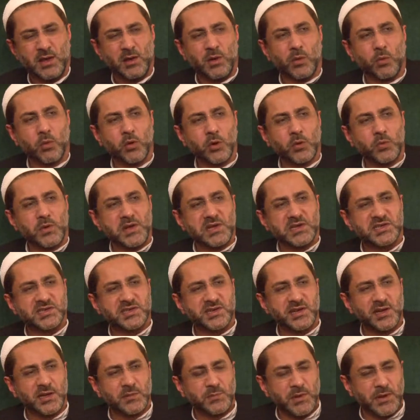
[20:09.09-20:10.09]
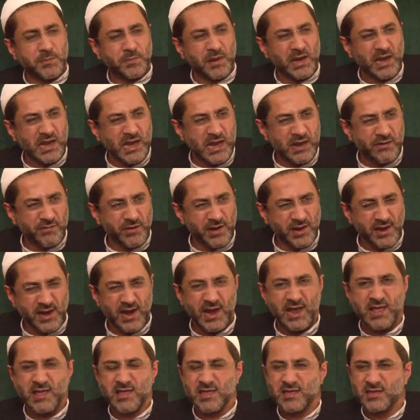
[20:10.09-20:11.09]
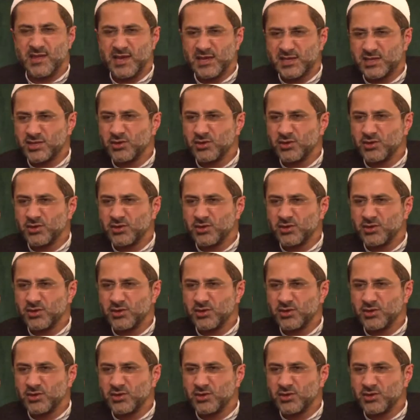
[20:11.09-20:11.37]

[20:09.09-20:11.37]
would we still be believing in this